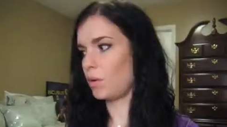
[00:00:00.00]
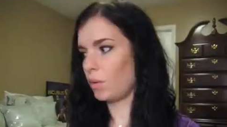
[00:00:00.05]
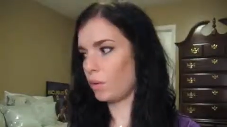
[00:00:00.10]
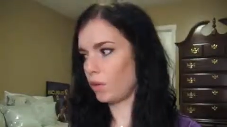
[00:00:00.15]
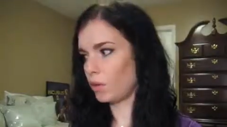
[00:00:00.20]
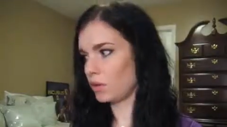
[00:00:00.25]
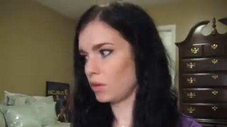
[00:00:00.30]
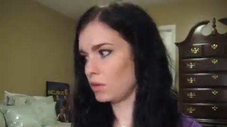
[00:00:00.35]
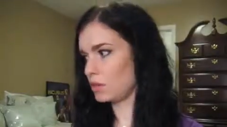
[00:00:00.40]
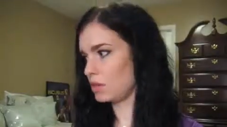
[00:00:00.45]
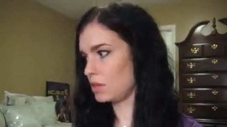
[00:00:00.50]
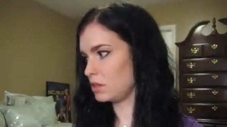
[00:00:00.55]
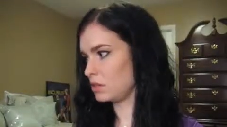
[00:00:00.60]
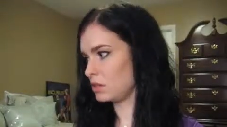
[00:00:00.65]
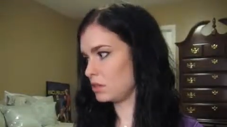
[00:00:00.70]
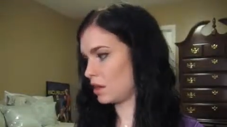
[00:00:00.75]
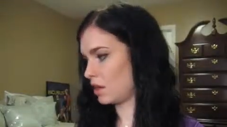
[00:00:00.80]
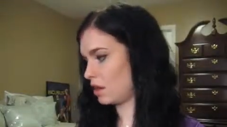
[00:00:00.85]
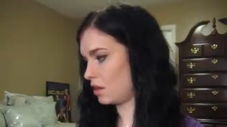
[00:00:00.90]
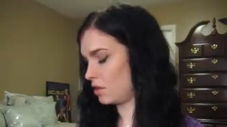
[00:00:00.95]
Or this
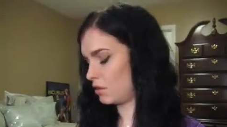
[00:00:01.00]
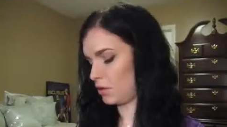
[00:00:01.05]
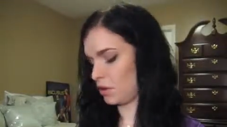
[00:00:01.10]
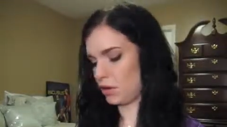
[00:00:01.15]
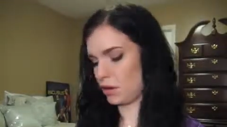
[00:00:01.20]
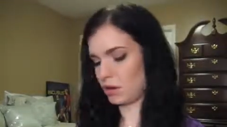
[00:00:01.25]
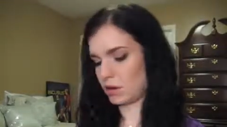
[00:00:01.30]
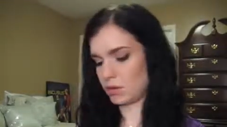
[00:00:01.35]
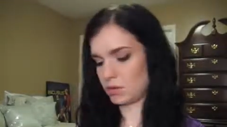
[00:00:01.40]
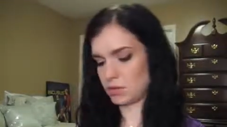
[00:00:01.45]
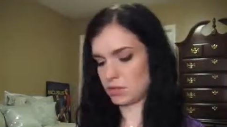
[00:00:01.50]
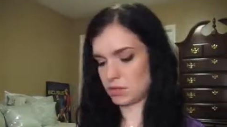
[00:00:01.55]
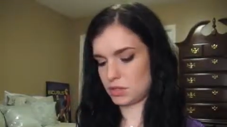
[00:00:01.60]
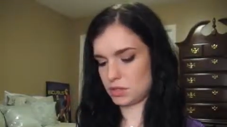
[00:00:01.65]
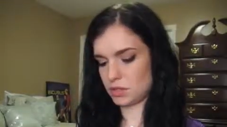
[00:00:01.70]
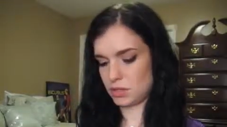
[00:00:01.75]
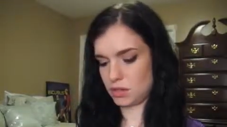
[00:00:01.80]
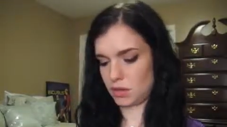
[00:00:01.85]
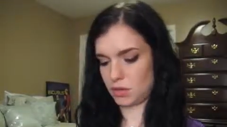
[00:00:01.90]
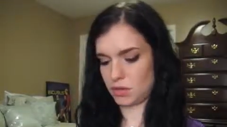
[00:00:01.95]
other,
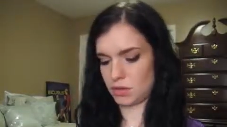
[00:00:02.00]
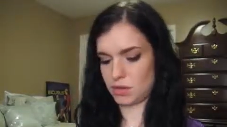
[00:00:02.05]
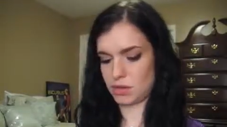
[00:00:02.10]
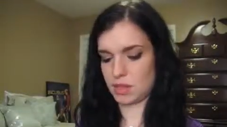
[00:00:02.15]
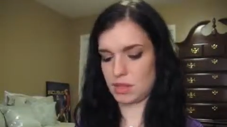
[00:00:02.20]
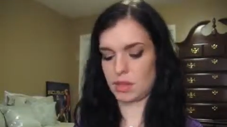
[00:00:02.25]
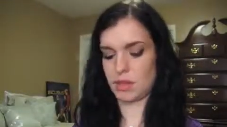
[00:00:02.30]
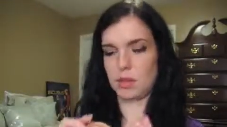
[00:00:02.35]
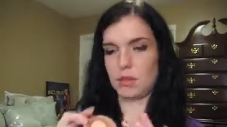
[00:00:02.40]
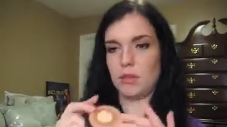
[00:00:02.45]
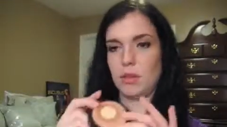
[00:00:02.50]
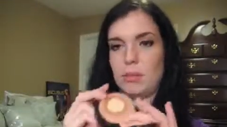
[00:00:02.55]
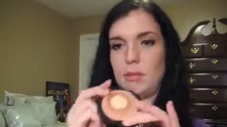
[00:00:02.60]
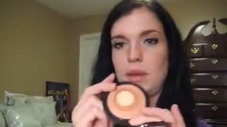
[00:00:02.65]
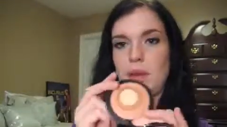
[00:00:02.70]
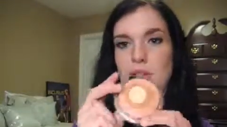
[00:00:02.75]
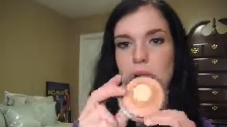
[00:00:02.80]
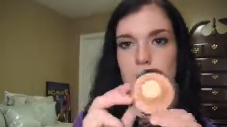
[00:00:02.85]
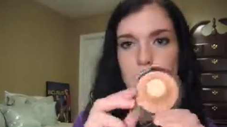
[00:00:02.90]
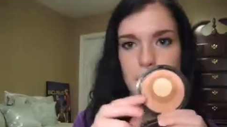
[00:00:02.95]
it's like a
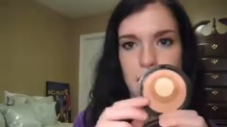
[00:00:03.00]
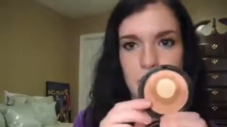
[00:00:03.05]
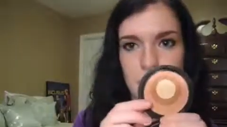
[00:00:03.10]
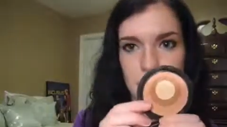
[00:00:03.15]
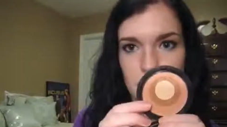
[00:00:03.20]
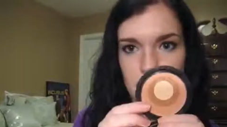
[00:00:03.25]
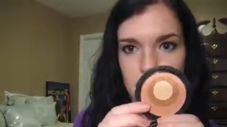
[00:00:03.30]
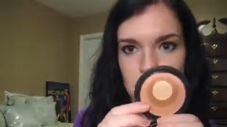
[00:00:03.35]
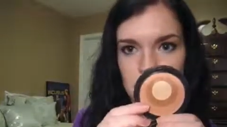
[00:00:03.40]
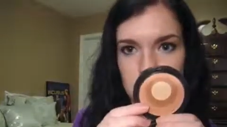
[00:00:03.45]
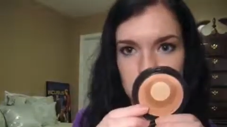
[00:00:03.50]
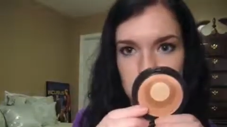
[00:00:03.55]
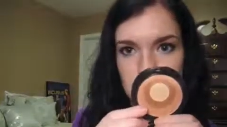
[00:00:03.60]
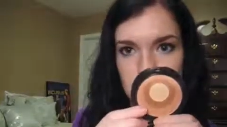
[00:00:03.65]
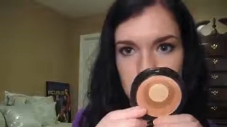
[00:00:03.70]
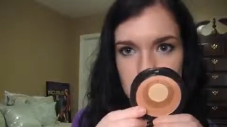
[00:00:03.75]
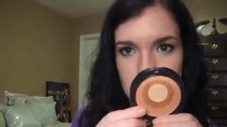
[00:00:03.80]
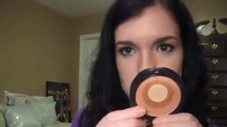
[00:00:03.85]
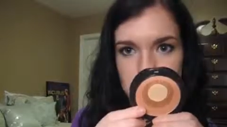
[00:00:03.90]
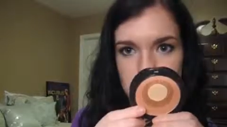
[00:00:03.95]
illuminating powder.
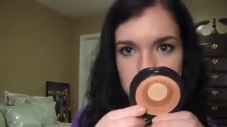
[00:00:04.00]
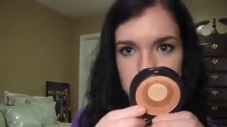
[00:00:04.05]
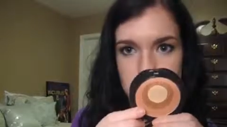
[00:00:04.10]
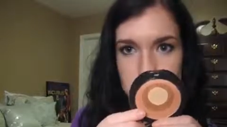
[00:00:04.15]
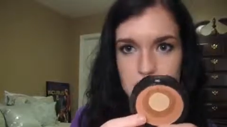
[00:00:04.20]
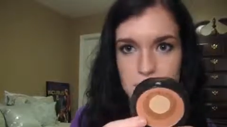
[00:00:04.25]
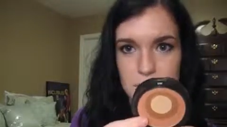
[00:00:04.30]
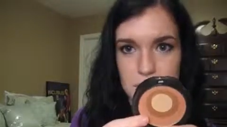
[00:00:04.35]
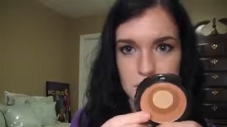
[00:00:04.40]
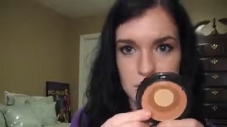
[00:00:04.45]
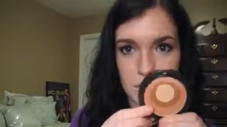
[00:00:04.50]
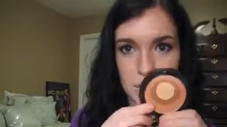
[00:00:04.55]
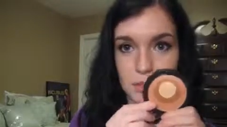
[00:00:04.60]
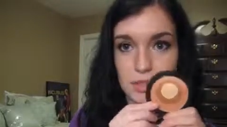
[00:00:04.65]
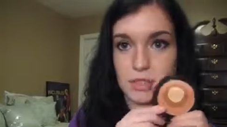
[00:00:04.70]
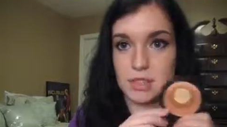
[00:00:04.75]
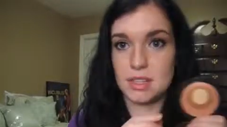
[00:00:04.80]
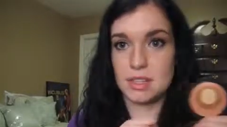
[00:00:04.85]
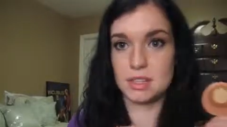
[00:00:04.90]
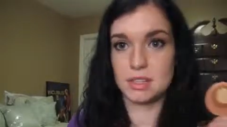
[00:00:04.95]
Sometimes I just
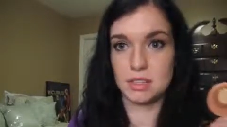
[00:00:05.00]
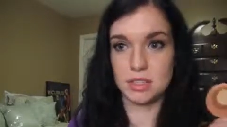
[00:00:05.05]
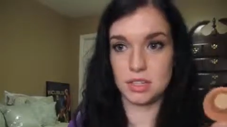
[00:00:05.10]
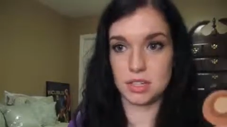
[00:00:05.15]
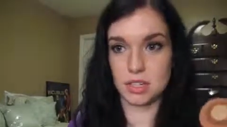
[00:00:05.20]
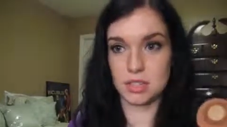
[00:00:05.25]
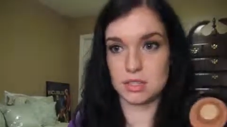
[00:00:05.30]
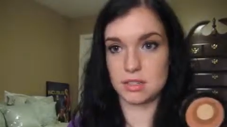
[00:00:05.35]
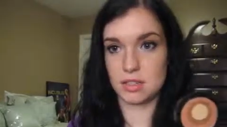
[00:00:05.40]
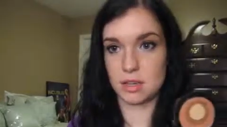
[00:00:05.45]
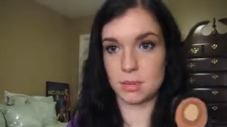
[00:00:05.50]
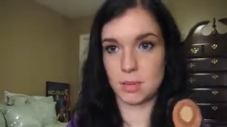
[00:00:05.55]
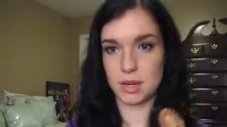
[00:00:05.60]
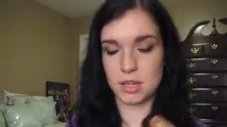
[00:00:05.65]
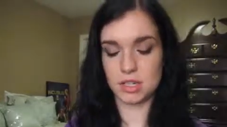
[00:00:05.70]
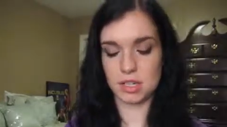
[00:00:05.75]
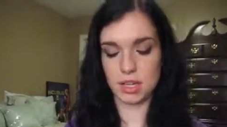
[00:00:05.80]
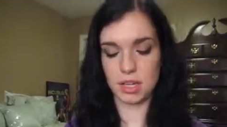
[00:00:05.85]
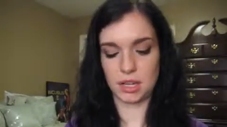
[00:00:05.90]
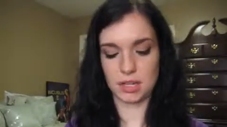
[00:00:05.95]
use this just on my
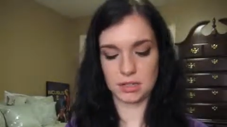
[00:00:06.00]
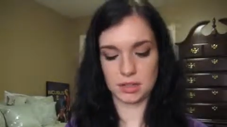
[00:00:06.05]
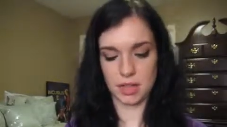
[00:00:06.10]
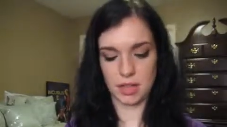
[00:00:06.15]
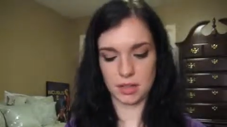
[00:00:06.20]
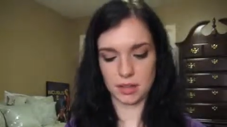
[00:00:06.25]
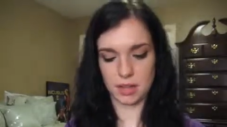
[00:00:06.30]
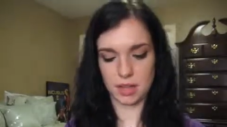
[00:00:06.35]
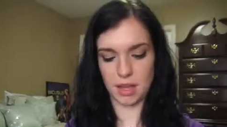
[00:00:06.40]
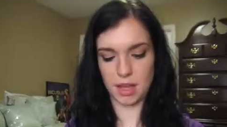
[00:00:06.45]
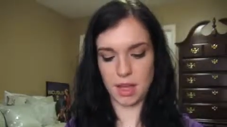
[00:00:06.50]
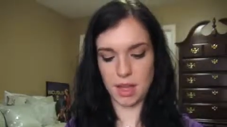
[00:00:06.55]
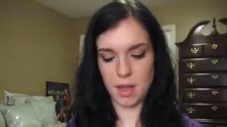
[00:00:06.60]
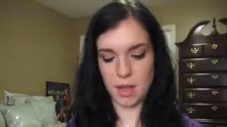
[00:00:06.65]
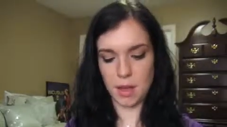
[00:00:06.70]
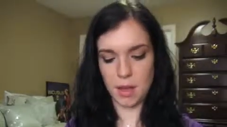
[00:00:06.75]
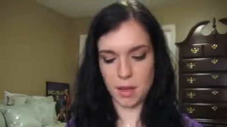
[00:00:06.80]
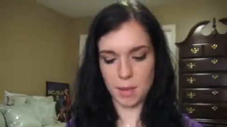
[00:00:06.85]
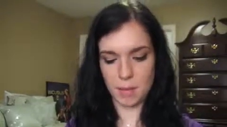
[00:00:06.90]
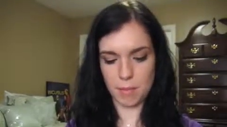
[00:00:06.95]
cheeks lately,
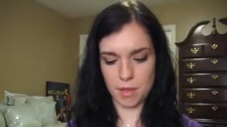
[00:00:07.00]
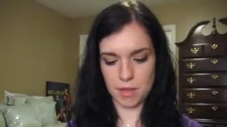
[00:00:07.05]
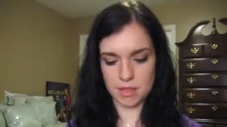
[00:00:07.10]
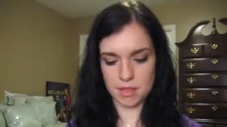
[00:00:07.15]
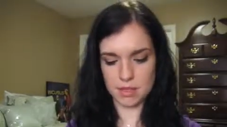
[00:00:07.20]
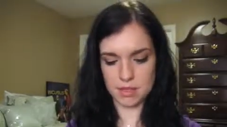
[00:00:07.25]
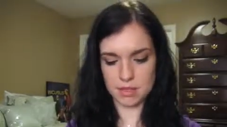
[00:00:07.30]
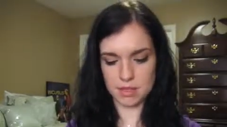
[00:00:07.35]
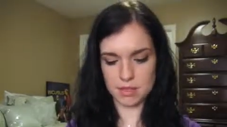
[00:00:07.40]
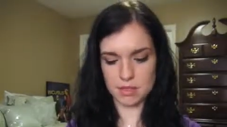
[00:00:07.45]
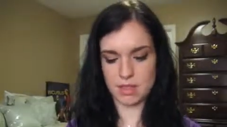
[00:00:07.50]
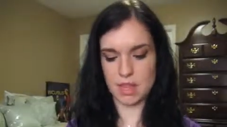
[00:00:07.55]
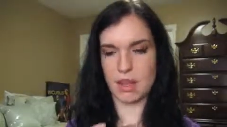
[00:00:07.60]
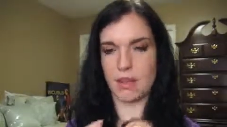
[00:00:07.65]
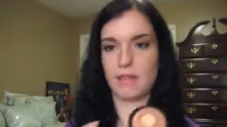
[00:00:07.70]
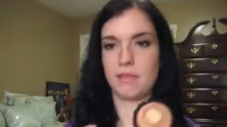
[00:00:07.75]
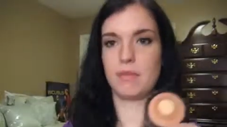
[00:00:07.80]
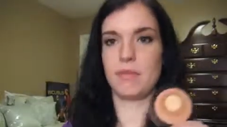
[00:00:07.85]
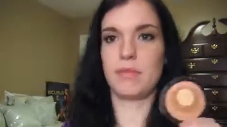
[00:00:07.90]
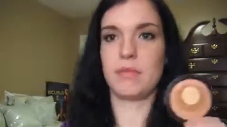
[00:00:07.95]
but this does
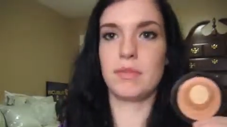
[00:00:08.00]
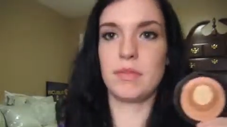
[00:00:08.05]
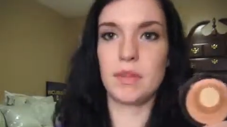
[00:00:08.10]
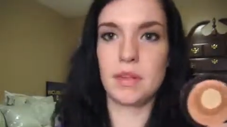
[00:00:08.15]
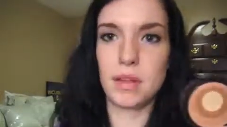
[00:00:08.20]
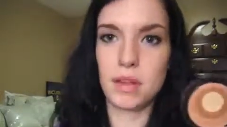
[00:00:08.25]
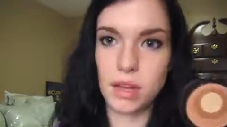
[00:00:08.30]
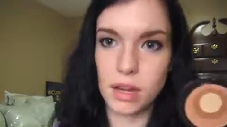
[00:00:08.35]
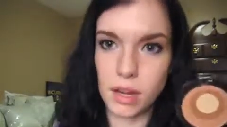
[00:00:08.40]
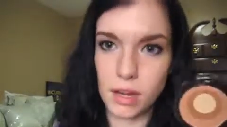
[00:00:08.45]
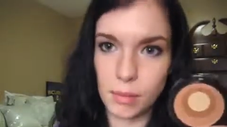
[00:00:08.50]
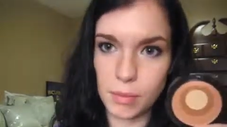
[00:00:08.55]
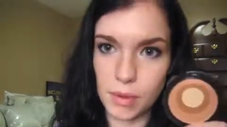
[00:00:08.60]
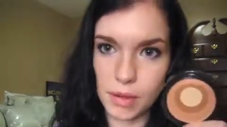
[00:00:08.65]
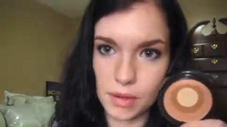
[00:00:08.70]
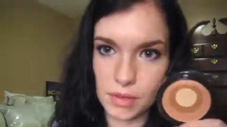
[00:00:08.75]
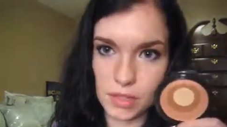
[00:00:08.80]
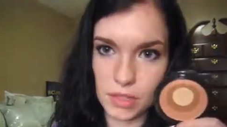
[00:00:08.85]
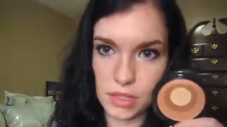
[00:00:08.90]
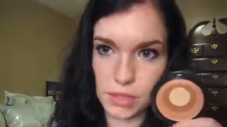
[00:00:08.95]
have a
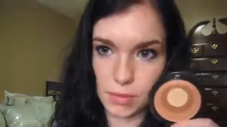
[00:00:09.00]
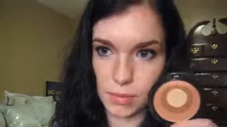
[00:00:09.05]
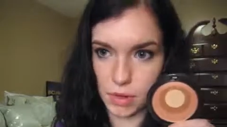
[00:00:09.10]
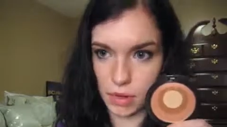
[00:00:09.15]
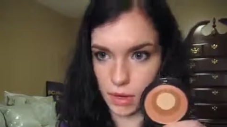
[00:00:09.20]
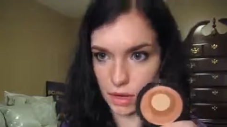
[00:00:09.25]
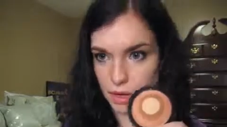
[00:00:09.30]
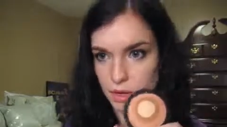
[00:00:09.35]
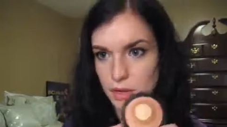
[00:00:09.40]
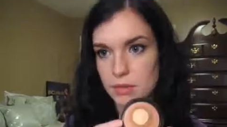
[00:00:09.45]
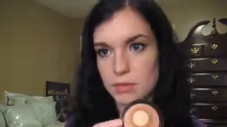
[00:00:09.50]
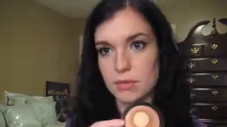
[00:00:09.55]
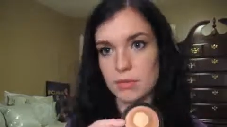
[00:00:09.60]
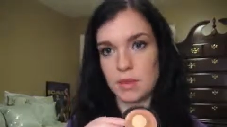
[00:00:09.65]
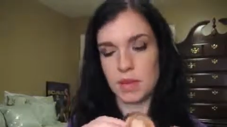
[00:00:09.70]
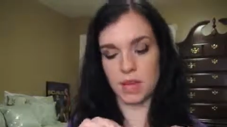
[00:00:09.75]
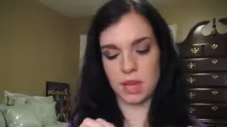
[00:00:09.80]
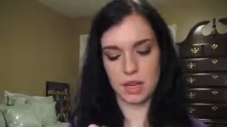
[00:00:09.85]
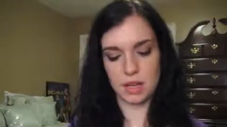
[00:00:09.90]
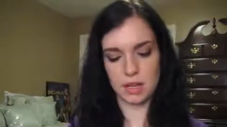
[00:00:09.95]
bit of shimmer
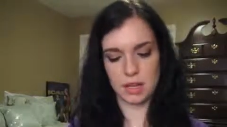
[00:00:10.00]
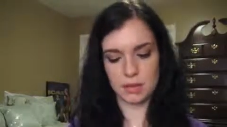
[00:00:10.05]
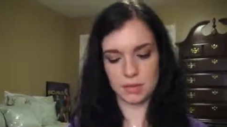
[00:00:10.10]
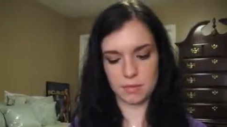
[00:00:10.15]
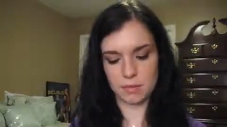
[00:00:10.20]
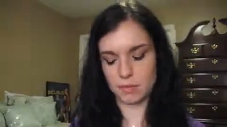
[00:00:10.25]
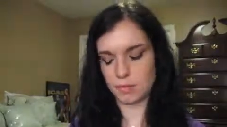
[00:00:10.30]
in it.